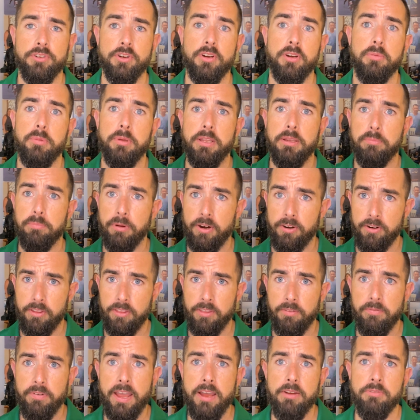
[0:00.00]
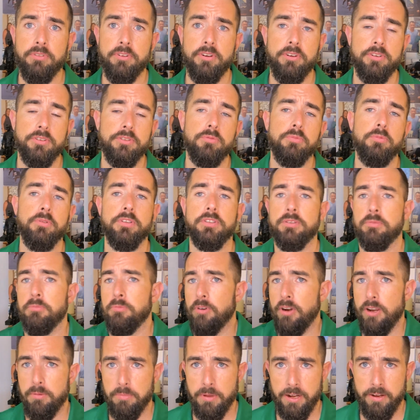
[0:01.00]
you're going to be part of the founders with some
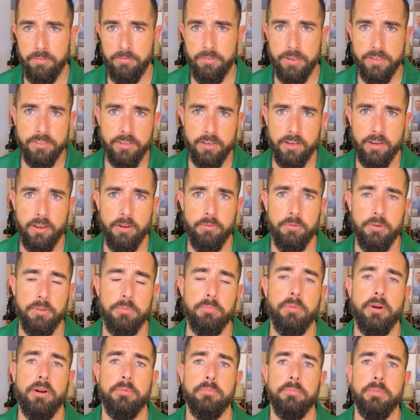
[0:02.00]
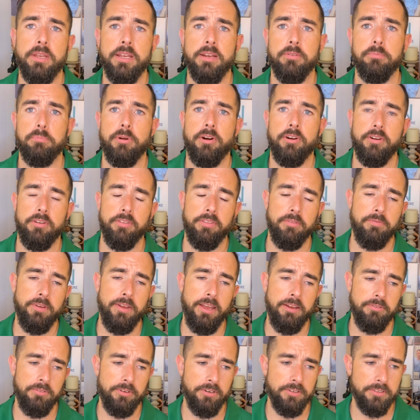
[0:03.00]
great benefits that go with being part of the
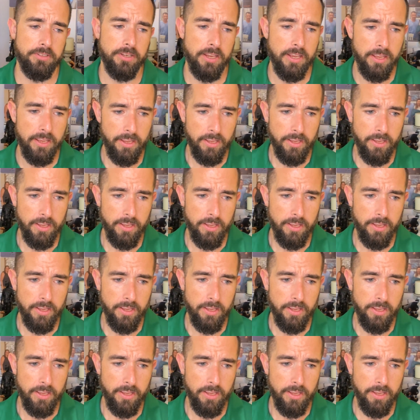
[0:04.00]
founders.